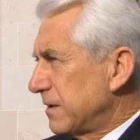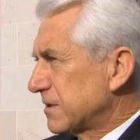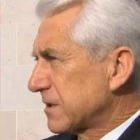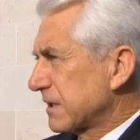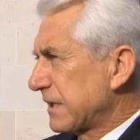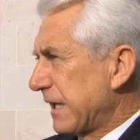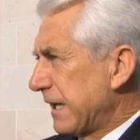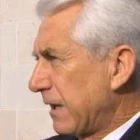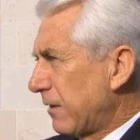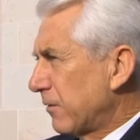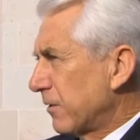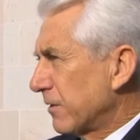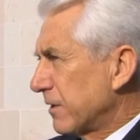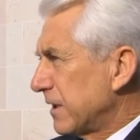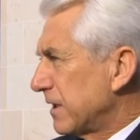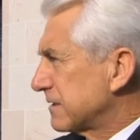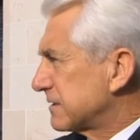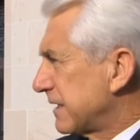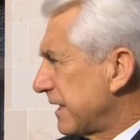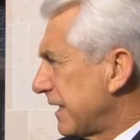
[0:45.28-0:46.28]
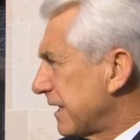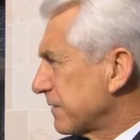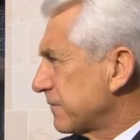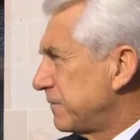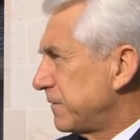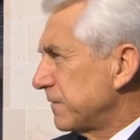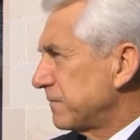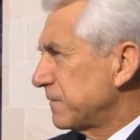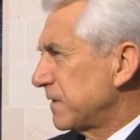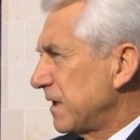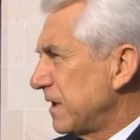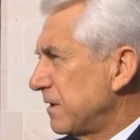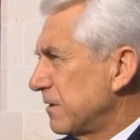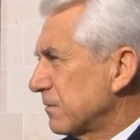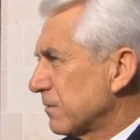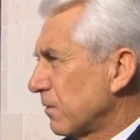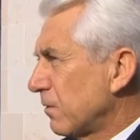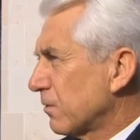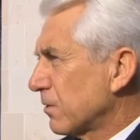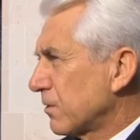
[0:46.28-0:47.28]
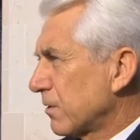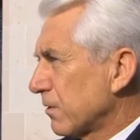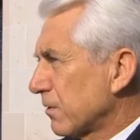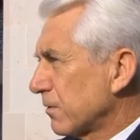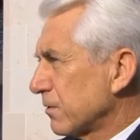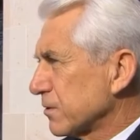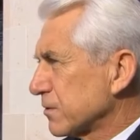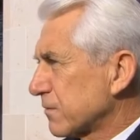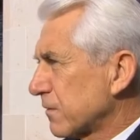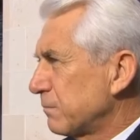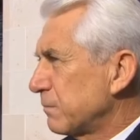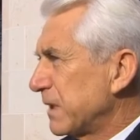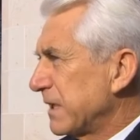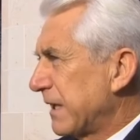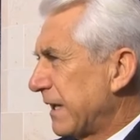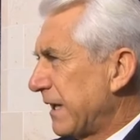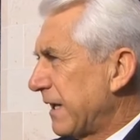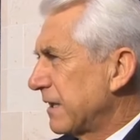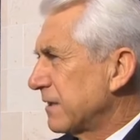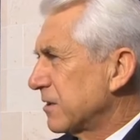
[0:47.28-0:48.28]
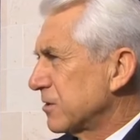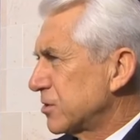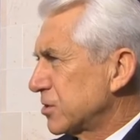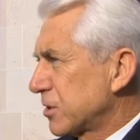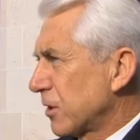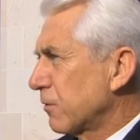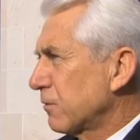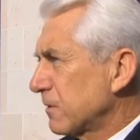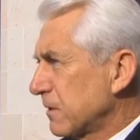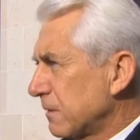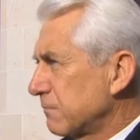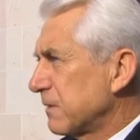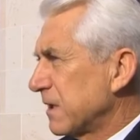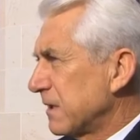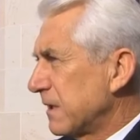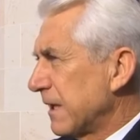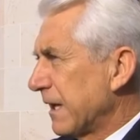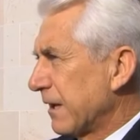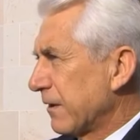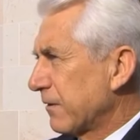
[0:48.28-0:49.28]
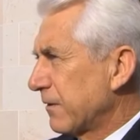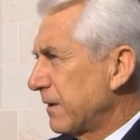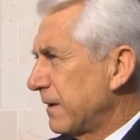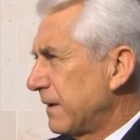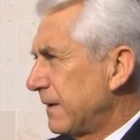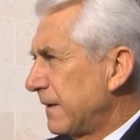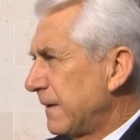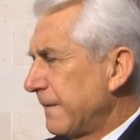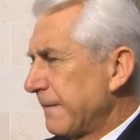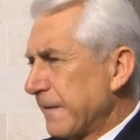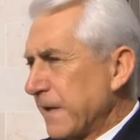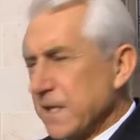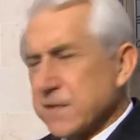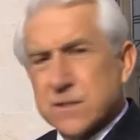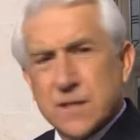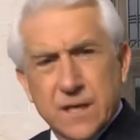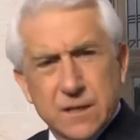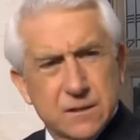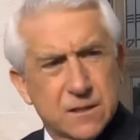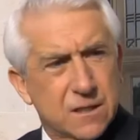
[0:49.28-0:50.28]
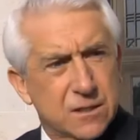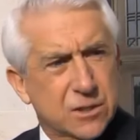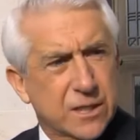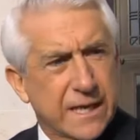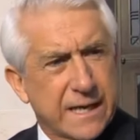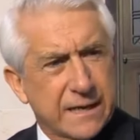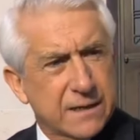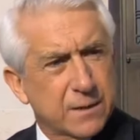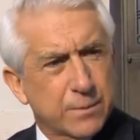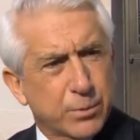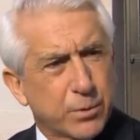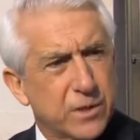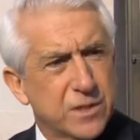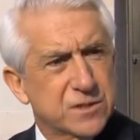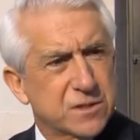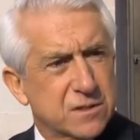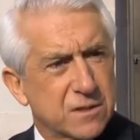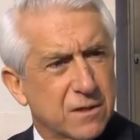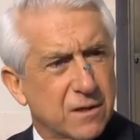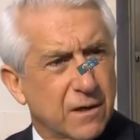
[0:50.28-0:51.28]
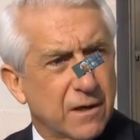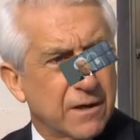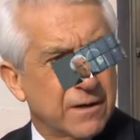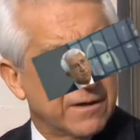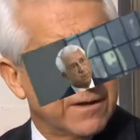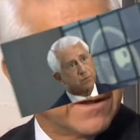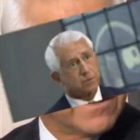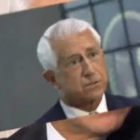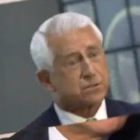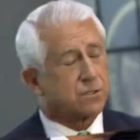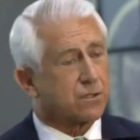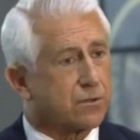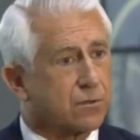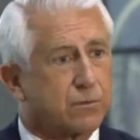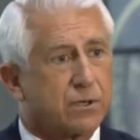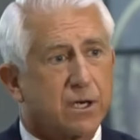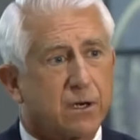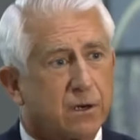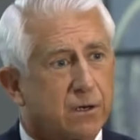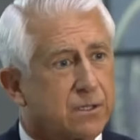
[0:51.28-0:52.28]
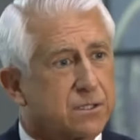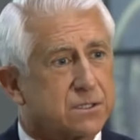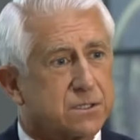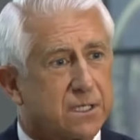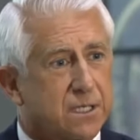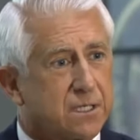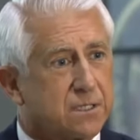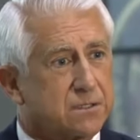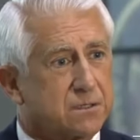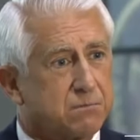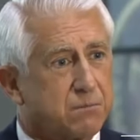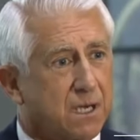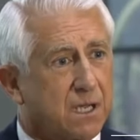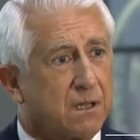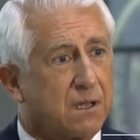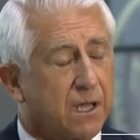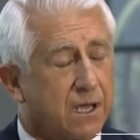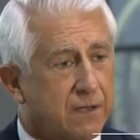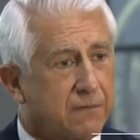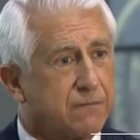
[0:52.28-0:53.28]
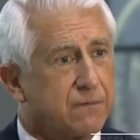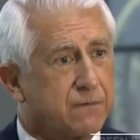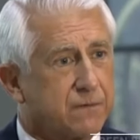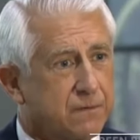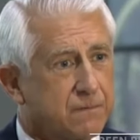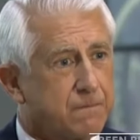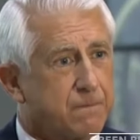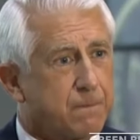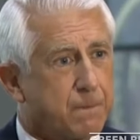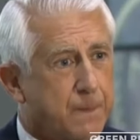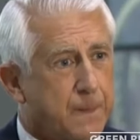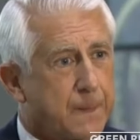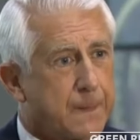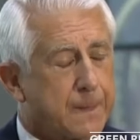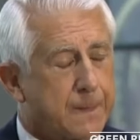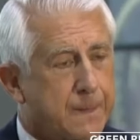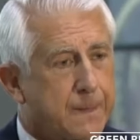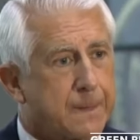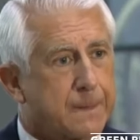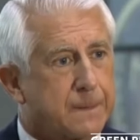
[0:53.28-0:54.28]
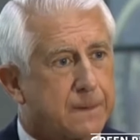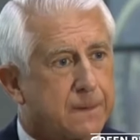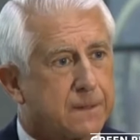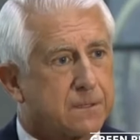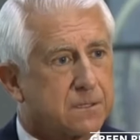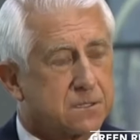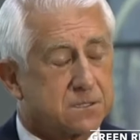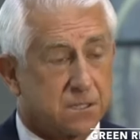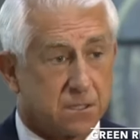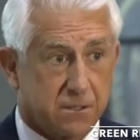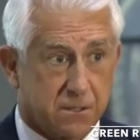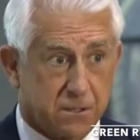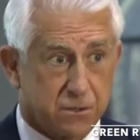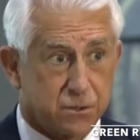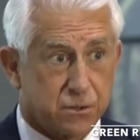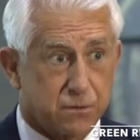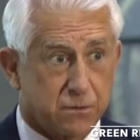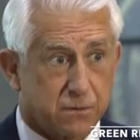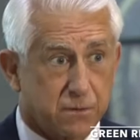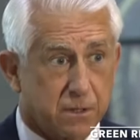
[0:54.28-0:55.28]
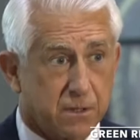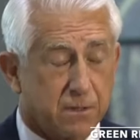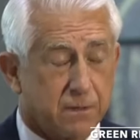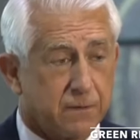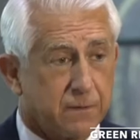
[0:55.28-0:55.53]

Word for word: He's a coward. He attacked 15-year-old girls from behind and choked them to death. He's not going to attack a prison guard. It was the three hardest days of my life. To tell you the truth.